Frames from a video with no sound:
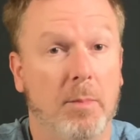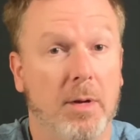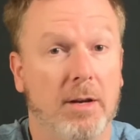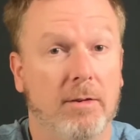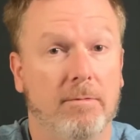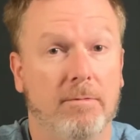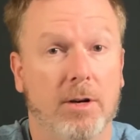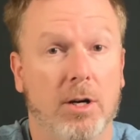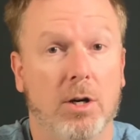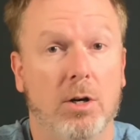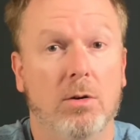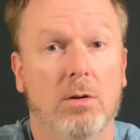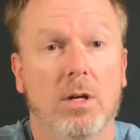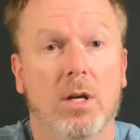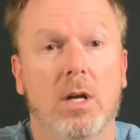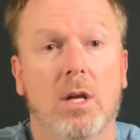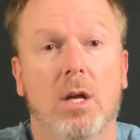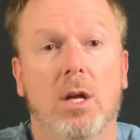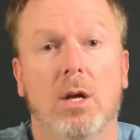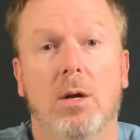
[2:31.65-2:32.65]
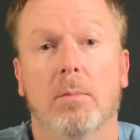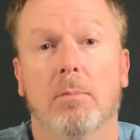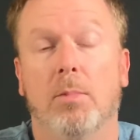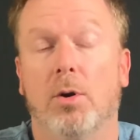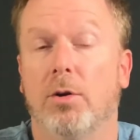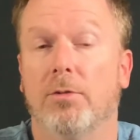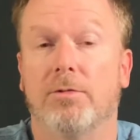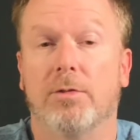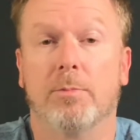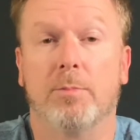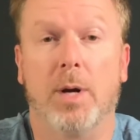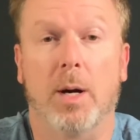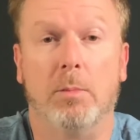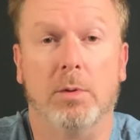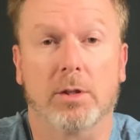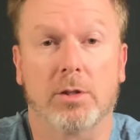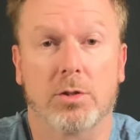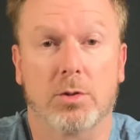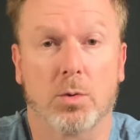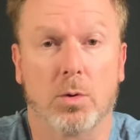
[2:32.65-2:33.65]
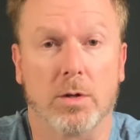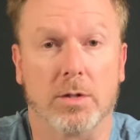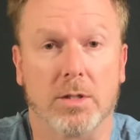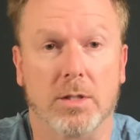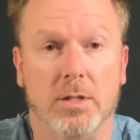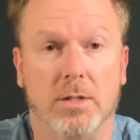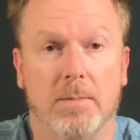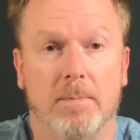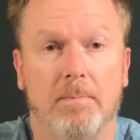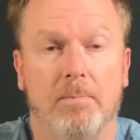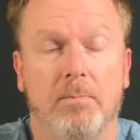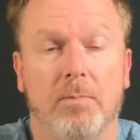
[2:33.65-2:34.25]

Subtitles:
info pulled from public sources.